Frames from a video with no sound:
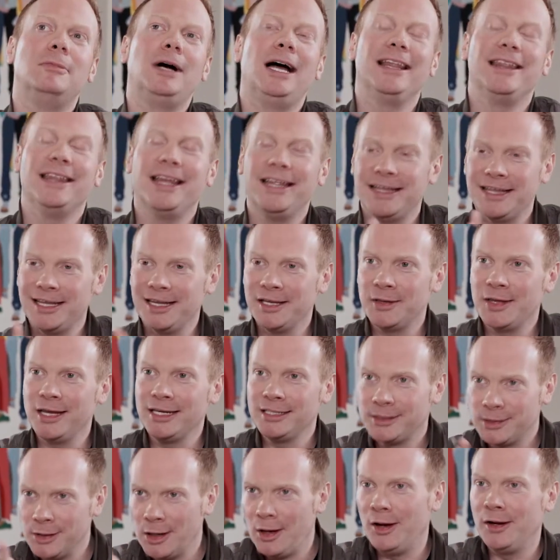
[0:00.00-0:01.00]
And that they
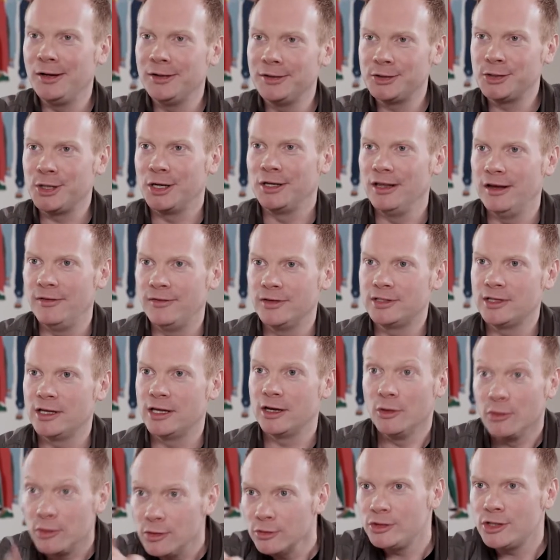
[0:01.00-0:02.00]
saw John Lovitz and
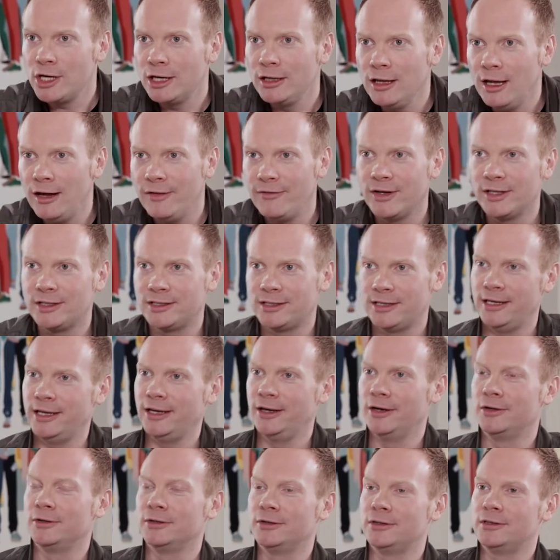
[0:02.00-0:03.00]
they go, you're John Lovitz. And he
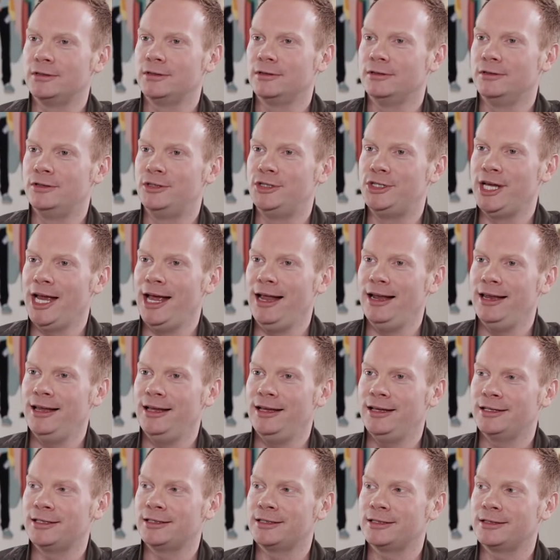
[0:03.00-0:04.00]
goes,
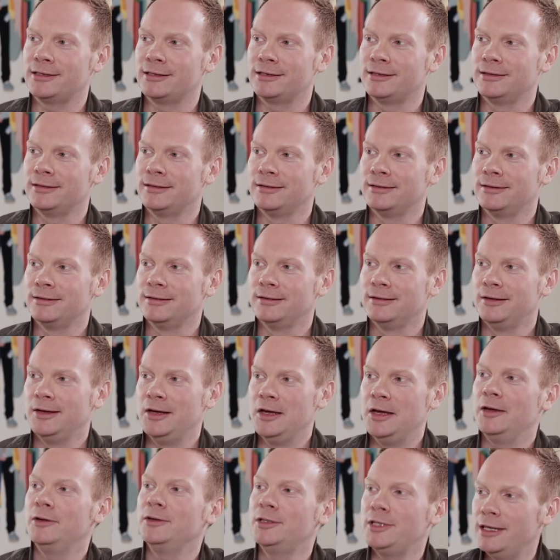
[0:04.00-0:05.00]
jealous.
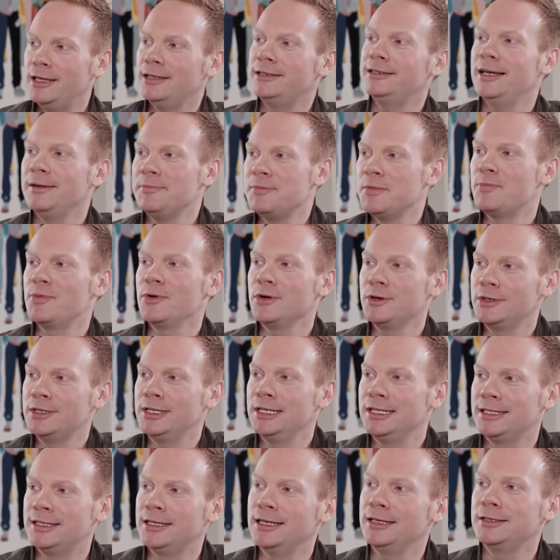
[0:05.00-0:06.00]
Is he the type of
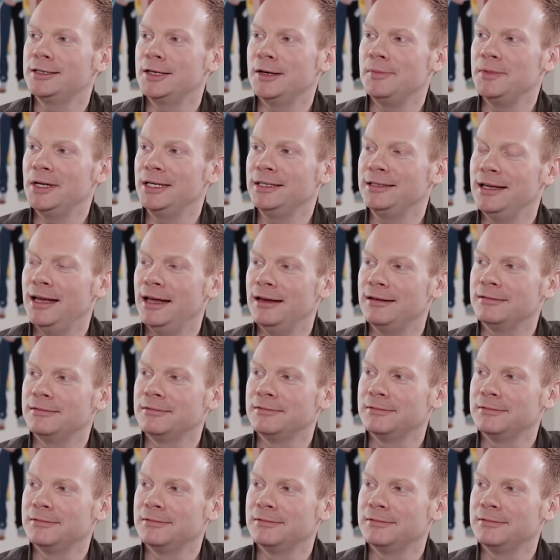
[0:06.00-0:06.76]
person to say something like that?